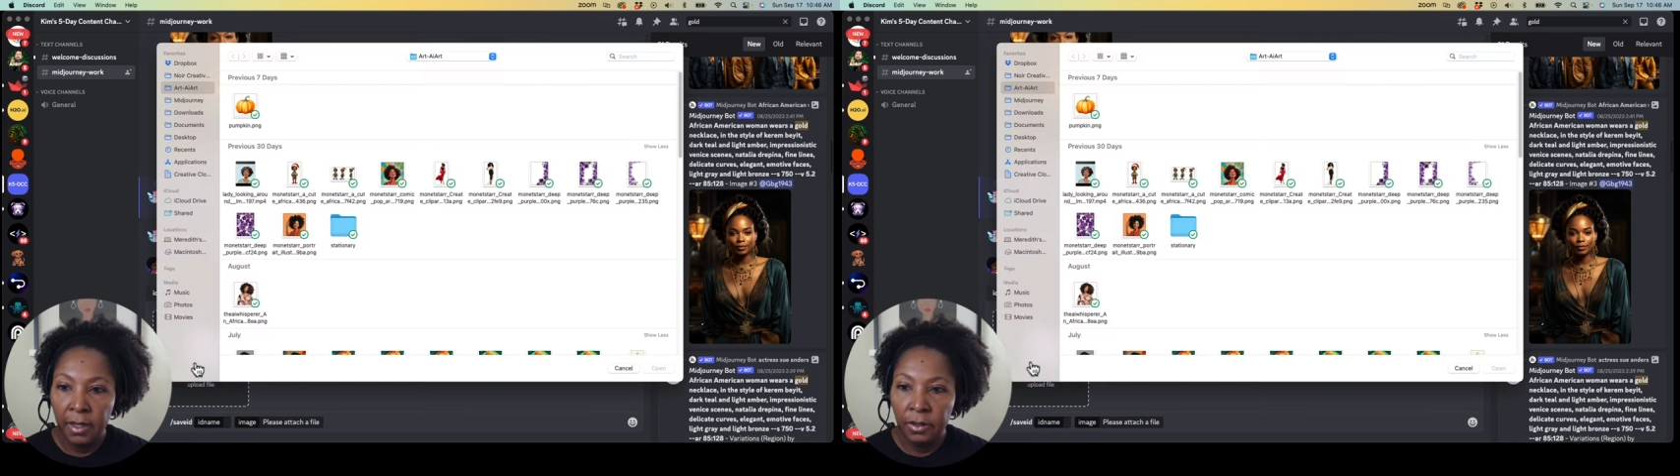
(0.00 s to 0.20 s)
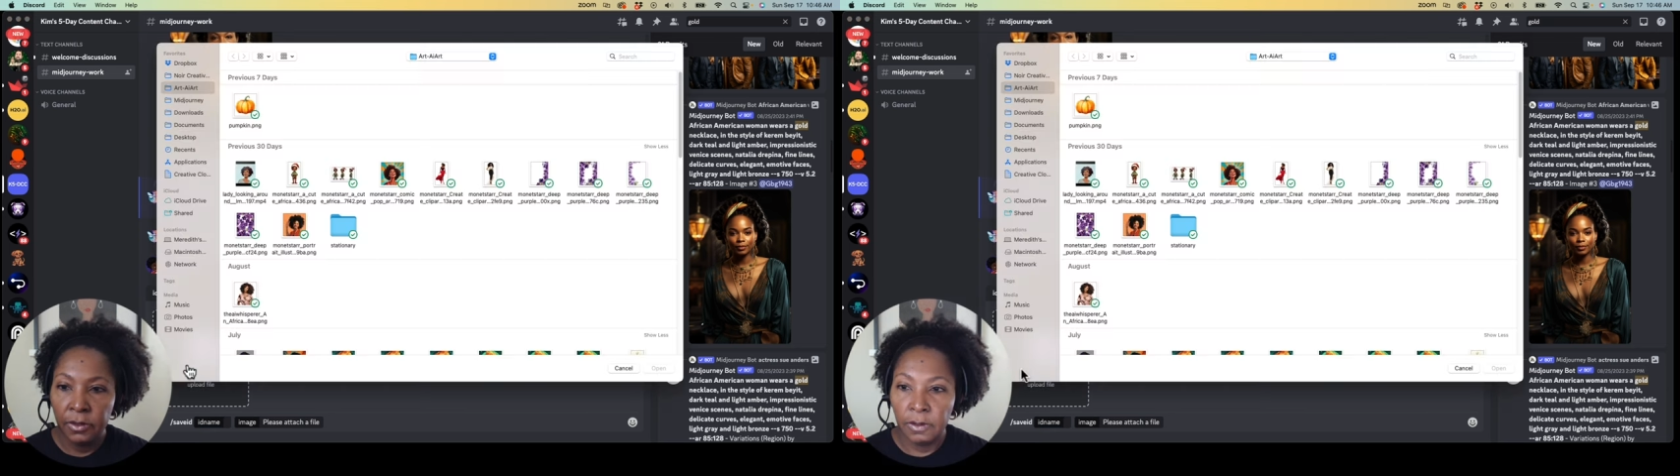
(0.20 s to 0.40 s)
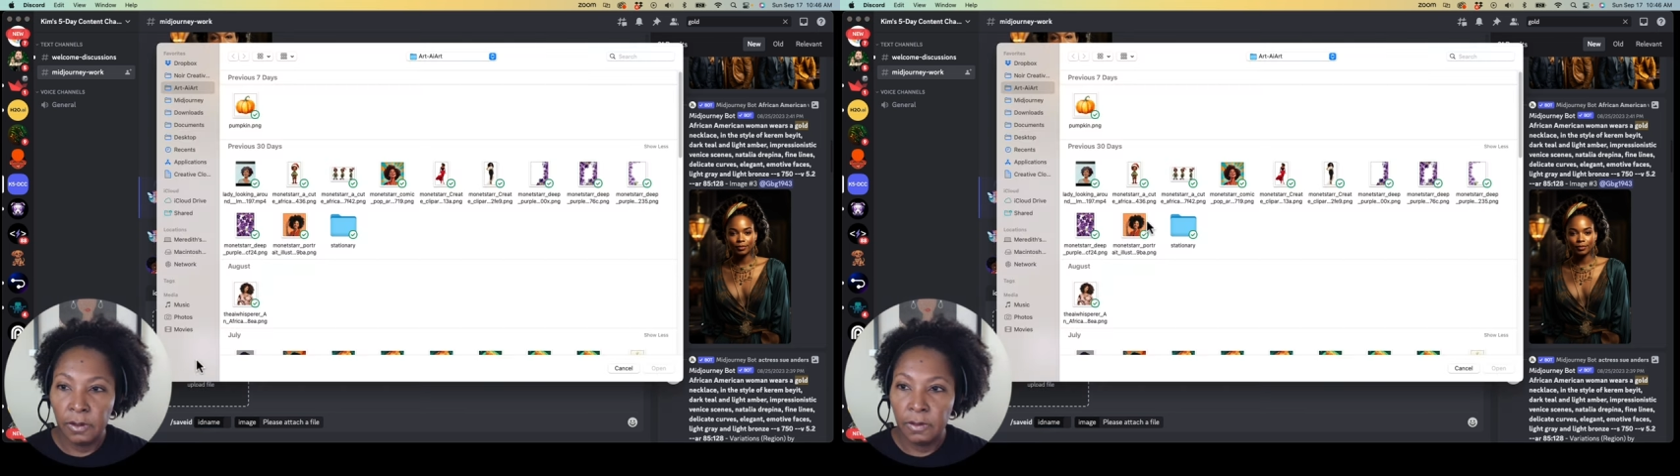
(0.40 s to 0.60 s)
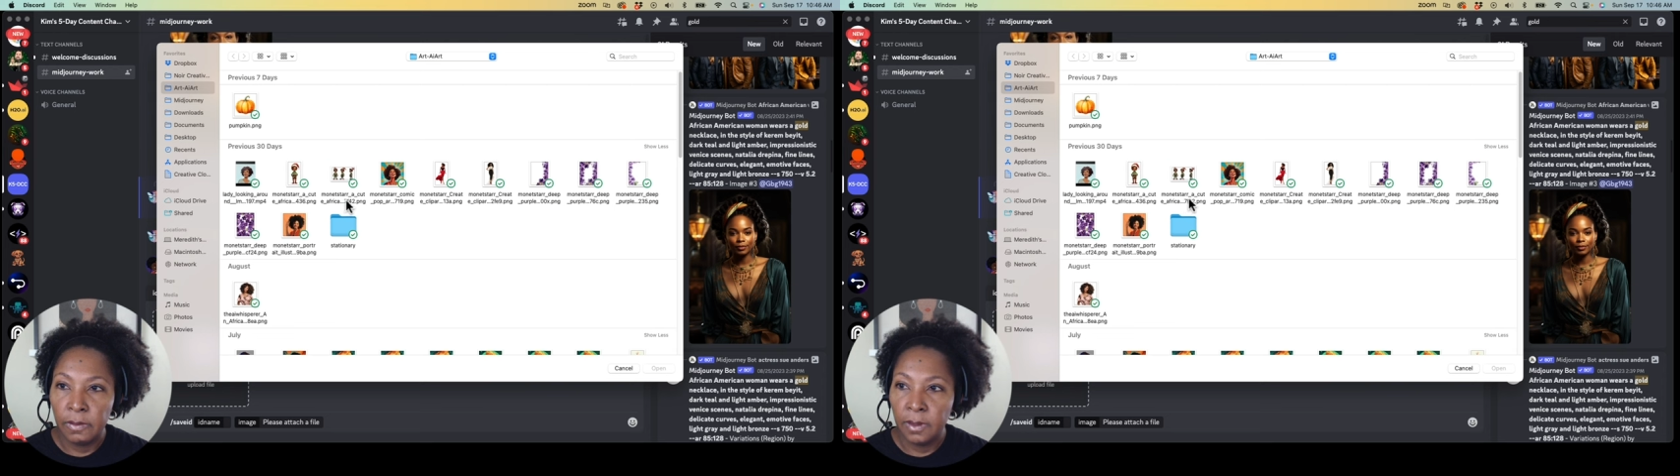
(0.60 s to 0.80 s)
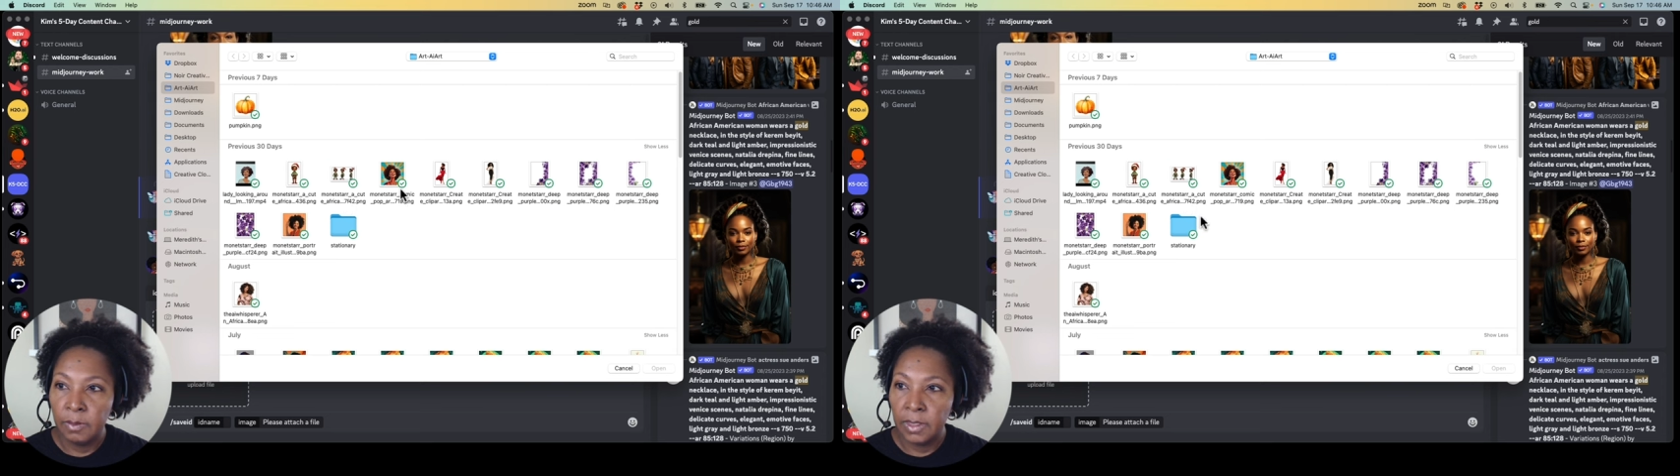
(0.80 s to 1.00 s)
So
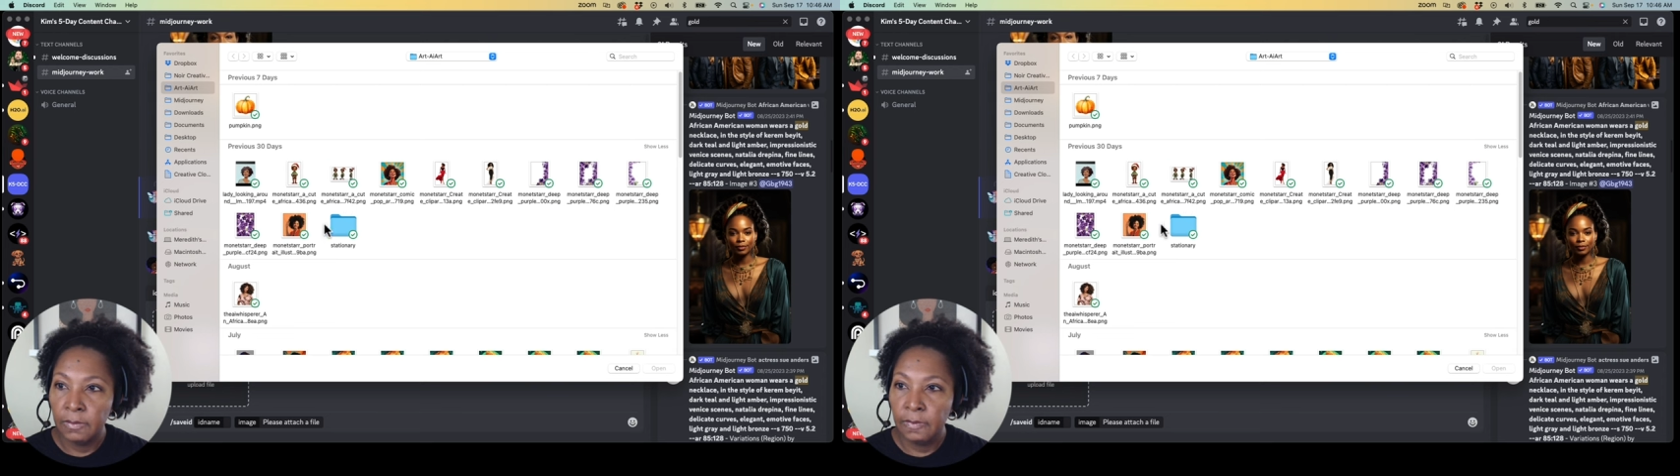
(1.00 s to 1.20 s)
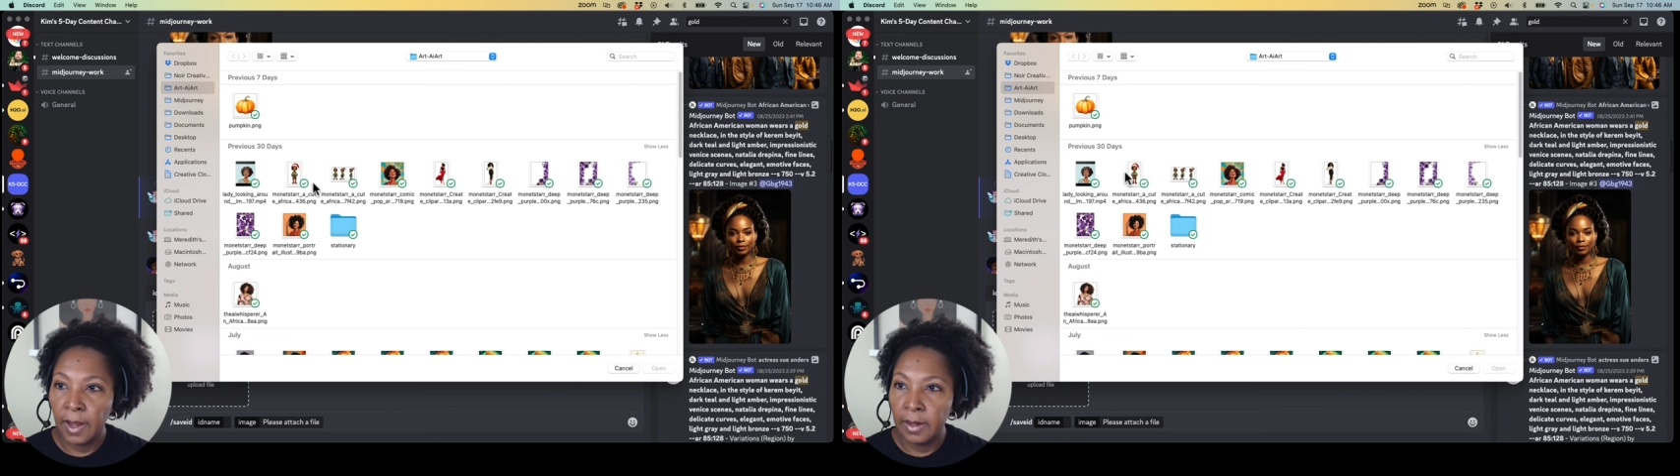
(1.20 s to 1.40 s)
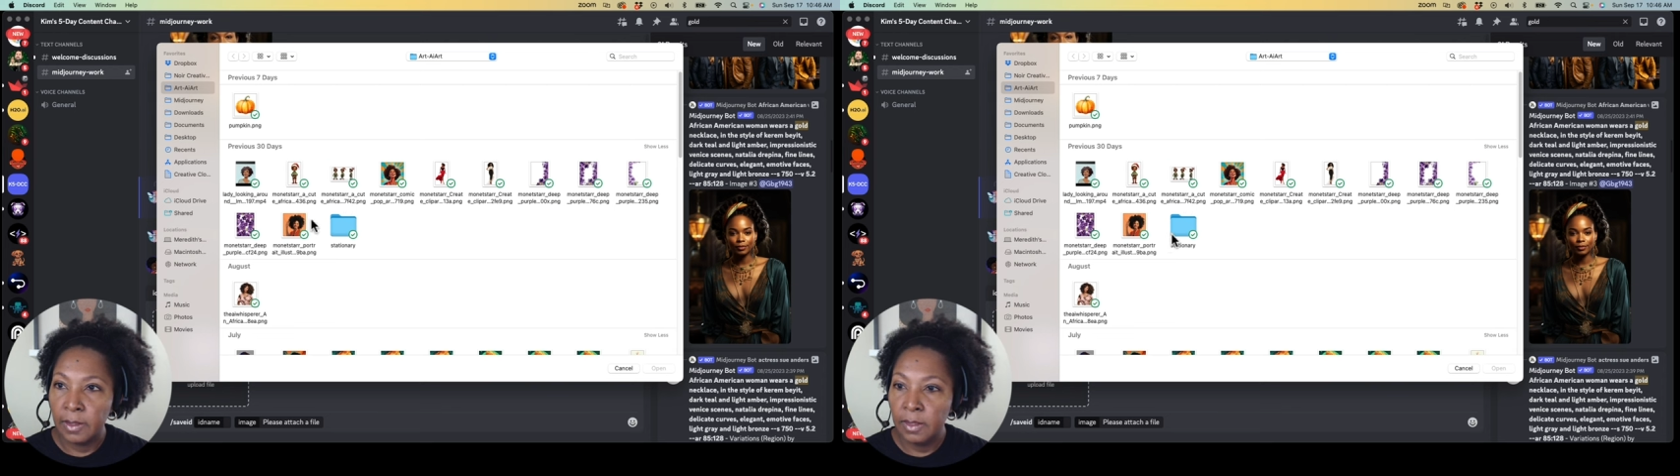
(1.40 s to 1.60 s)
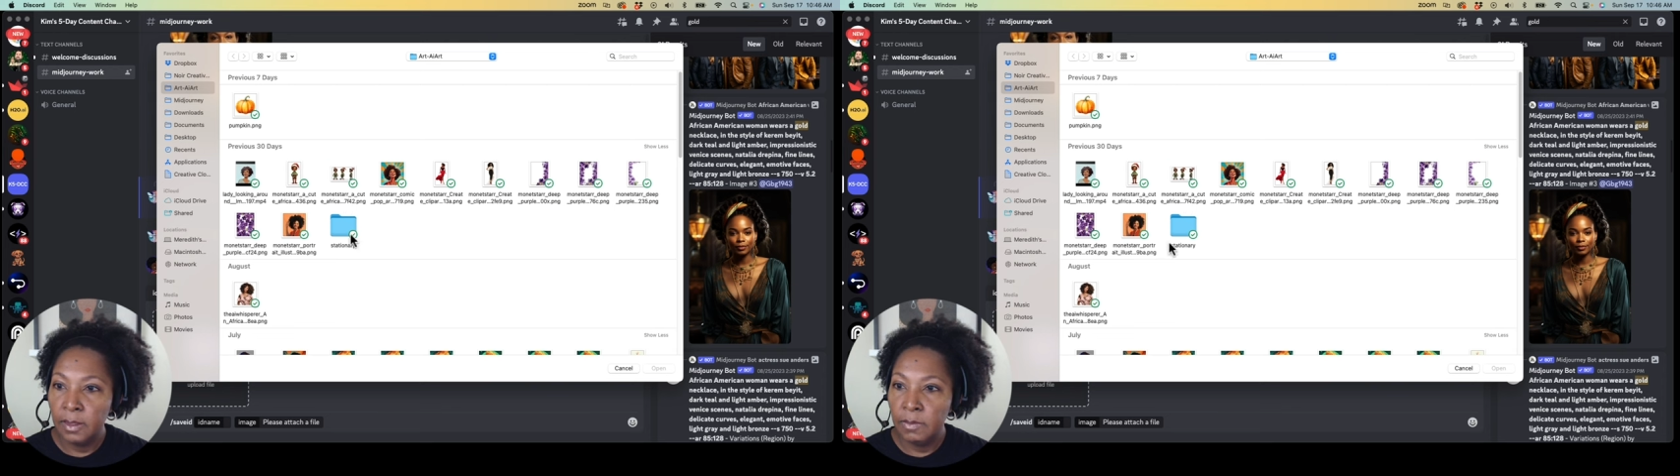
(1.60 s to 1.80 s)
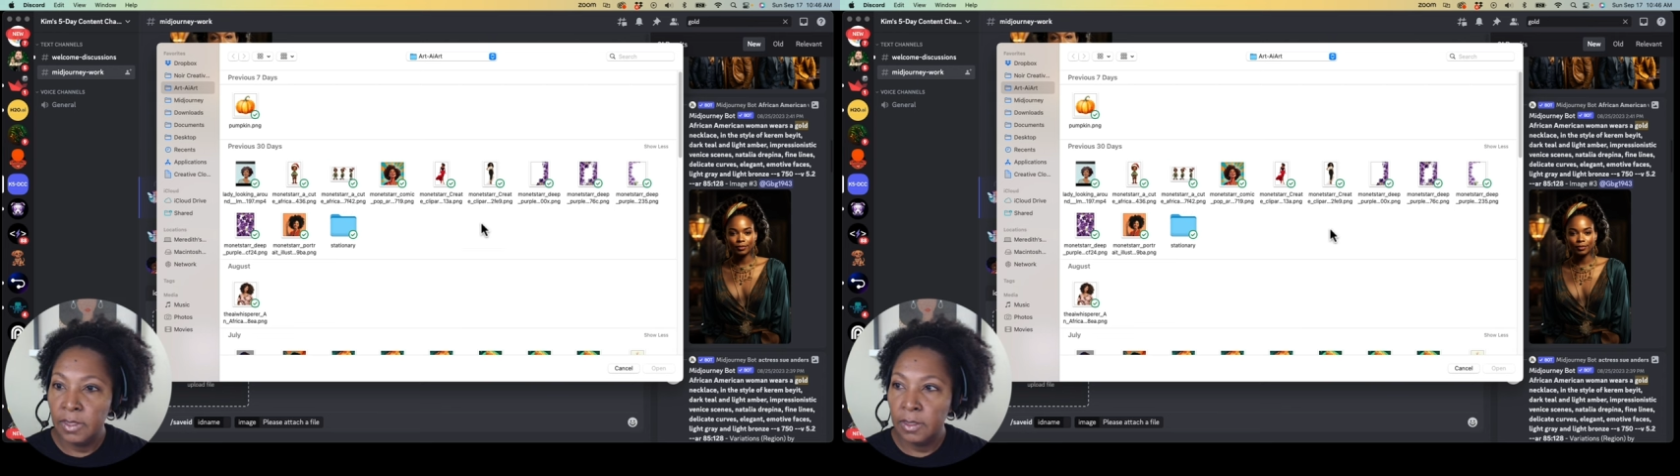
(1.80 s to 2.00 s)
let me find an
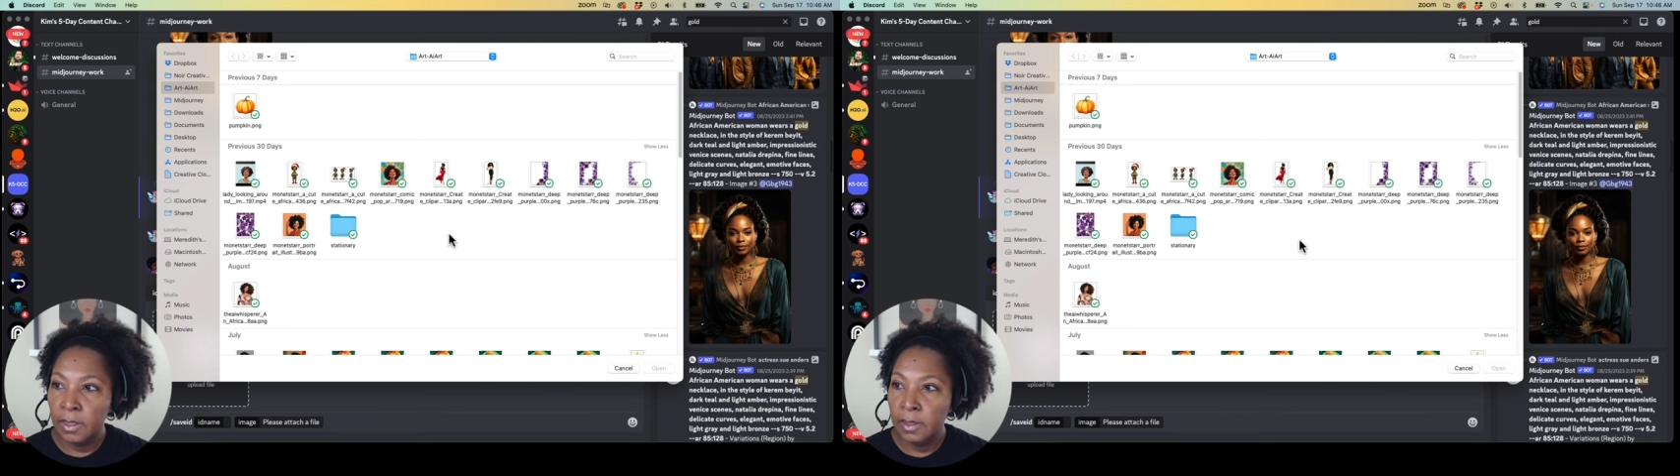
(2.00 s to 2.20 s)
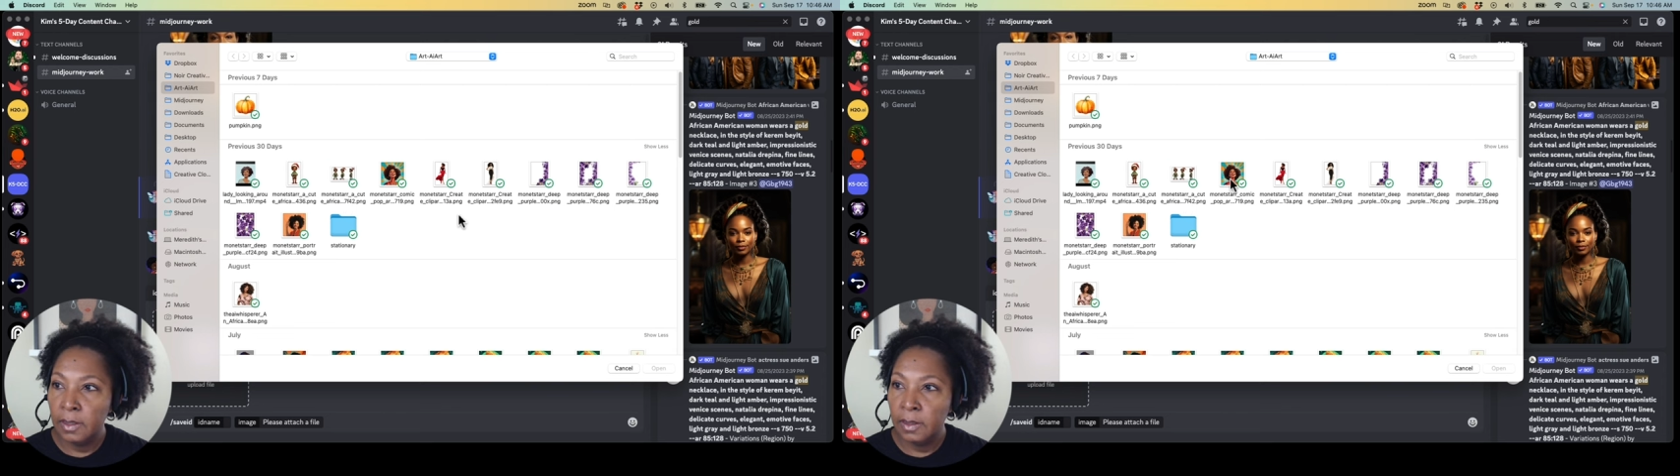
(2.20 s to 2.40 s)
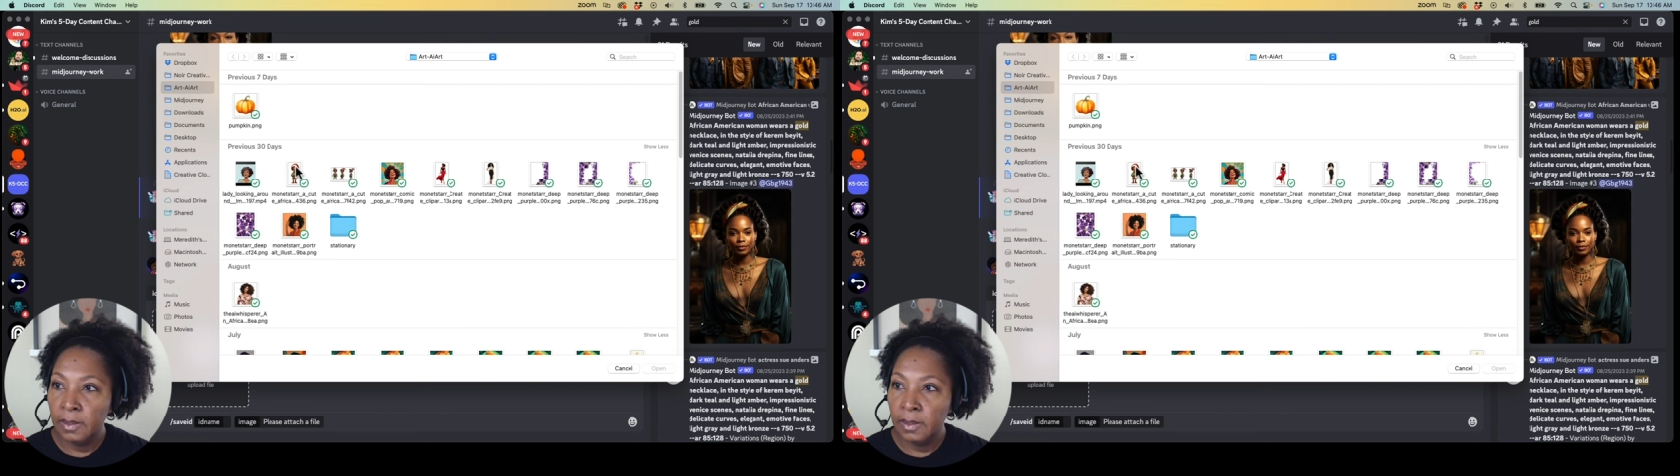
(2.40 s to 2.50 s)
image here.